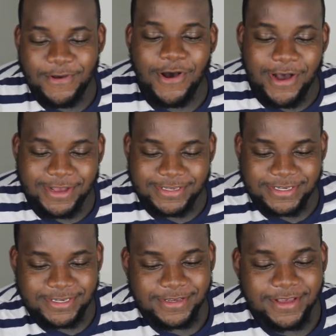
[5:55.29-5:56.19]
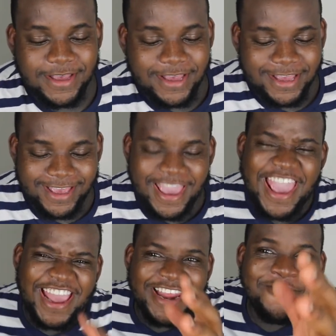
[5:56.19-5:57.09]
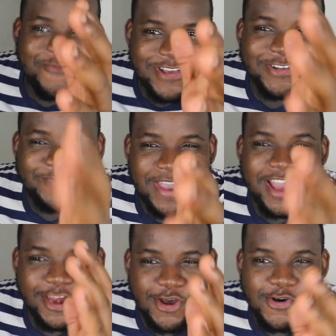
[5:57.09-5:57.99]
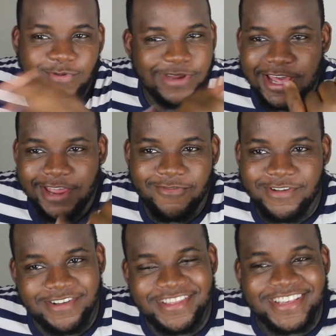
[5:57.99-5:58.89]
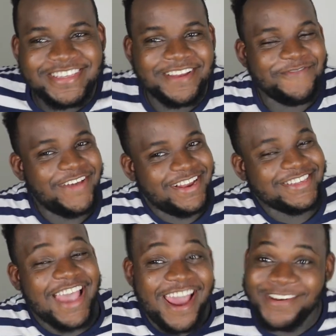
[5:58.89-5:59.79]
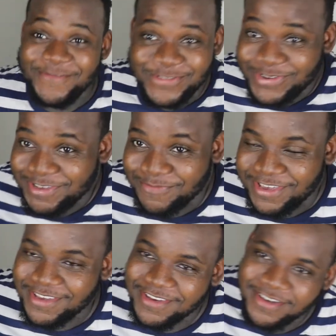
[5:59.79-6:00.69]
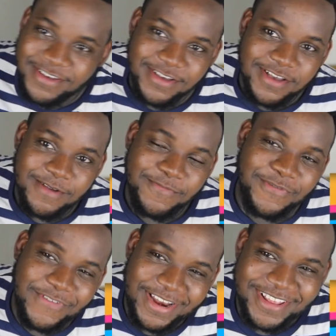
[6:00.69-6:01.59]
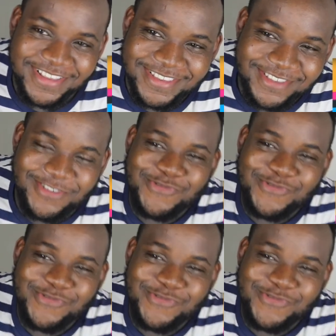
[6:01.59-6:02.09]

pause. Any real man know that ain't real. Listen, fellas, I don't know if it's only me, but fellas, you.